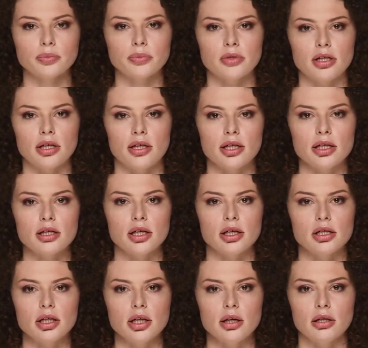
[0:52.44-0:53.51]
To see
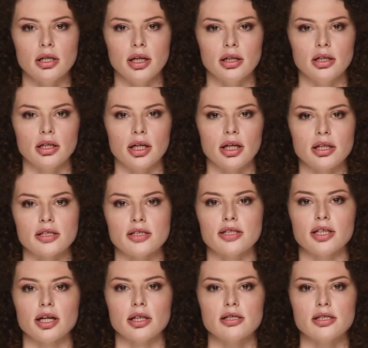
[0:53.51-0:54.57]
detailed head-to-head
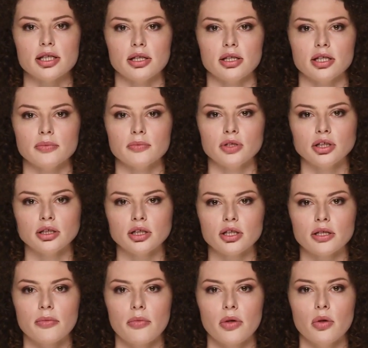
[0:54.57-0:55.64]
stats and unlock
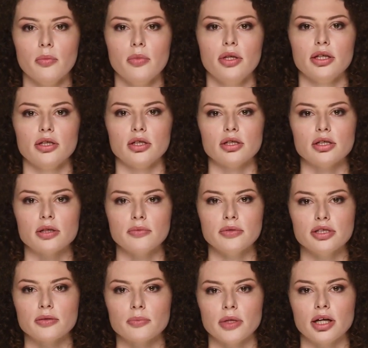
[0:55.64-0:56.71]
our full prediction of
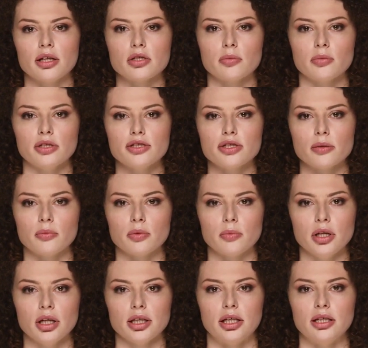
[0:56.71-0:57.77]
this match for several
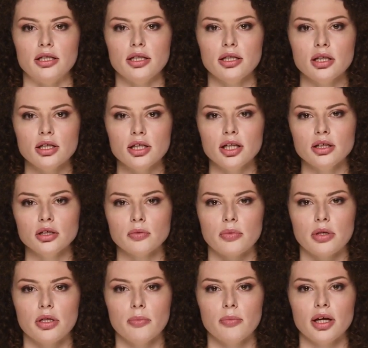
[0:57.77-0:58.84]
markets, head
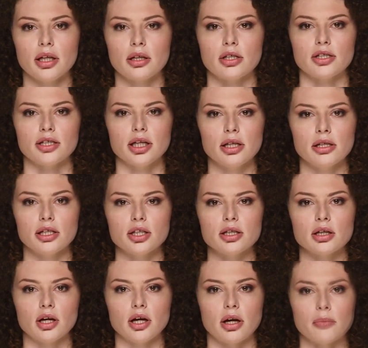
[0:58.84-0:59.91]
over to
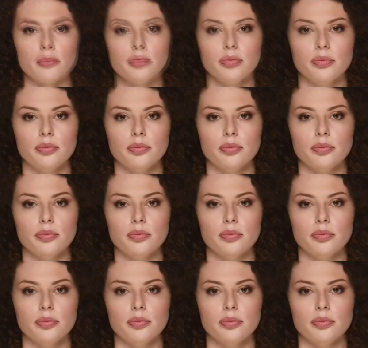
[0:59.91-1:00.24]
matchstat.com.